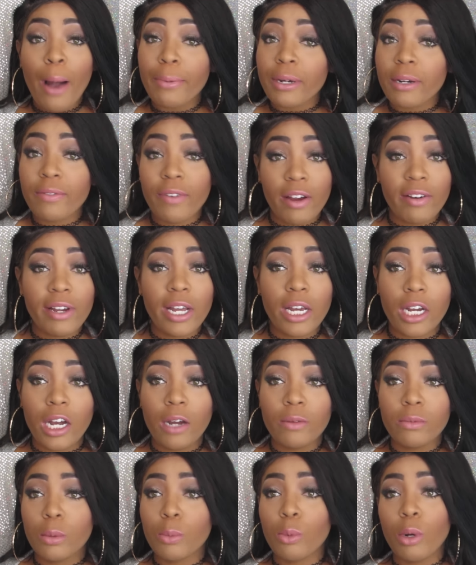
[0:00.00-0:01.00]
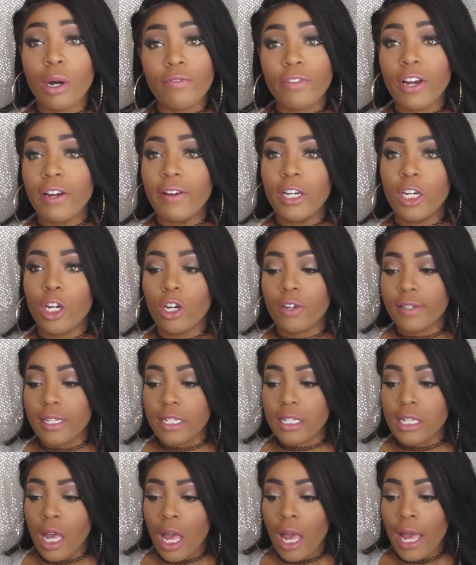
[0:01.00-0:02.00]
When I'm very uncomfortable, I'm very
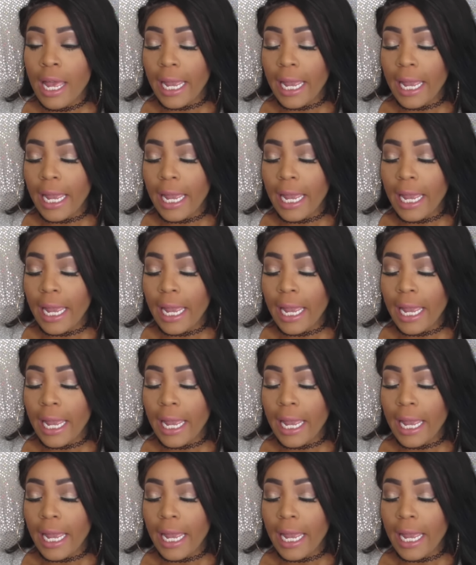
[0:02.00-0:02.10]
nervous.